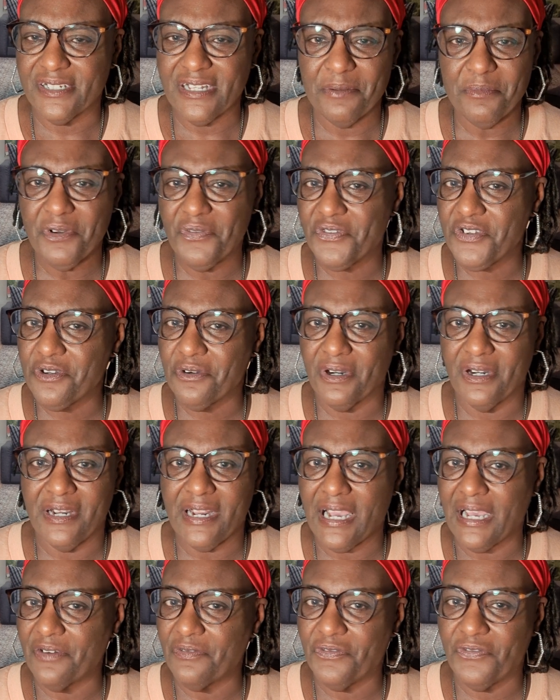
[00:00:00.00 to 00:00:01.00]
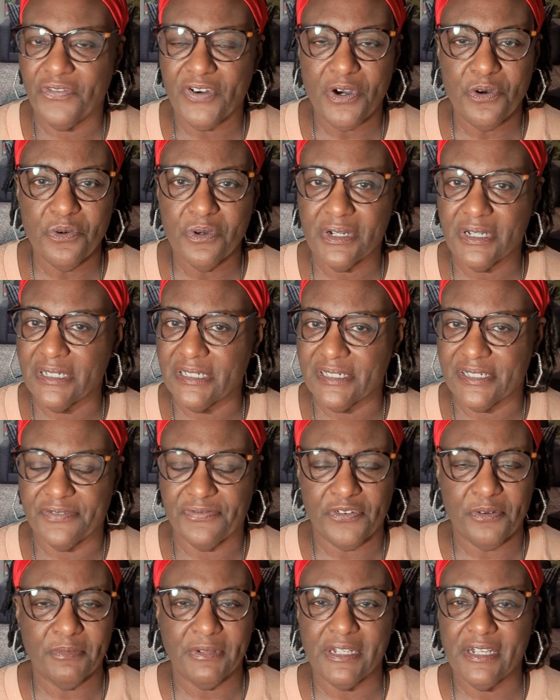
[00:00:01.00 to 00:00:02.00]
Some of you are not focused.
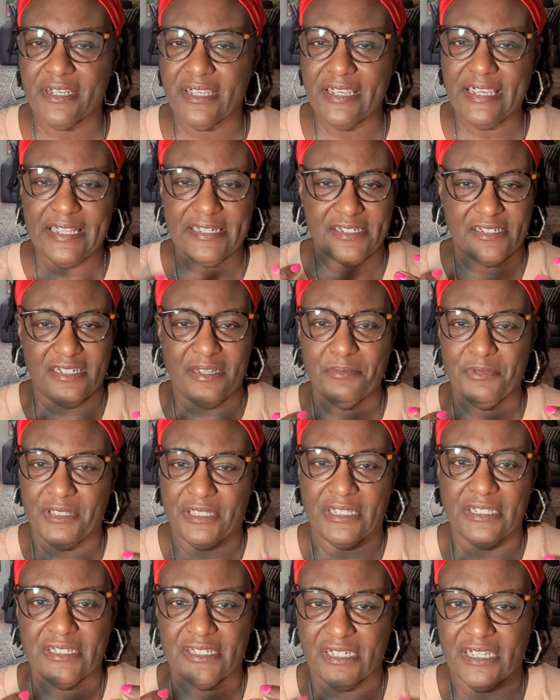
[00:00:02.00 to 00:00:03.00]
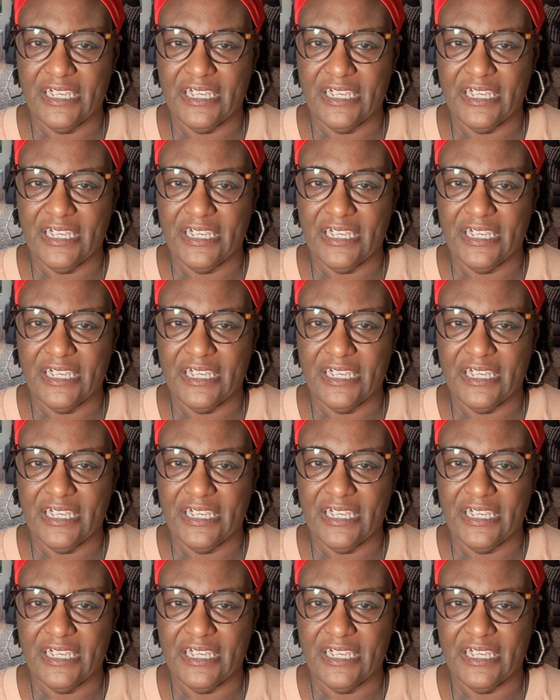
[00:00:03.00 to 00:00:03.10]
From looking at some of these